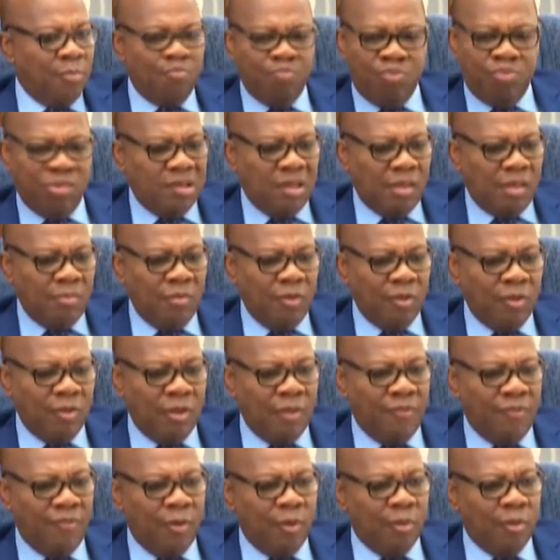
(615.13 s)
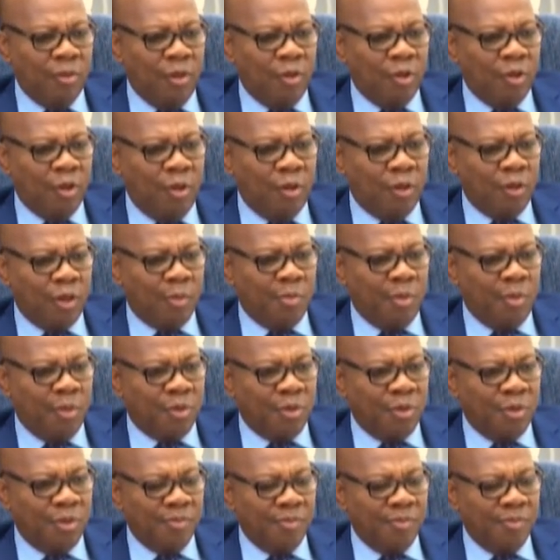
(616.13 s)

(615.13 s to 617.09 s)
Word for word: put him on the, on the, on the spot.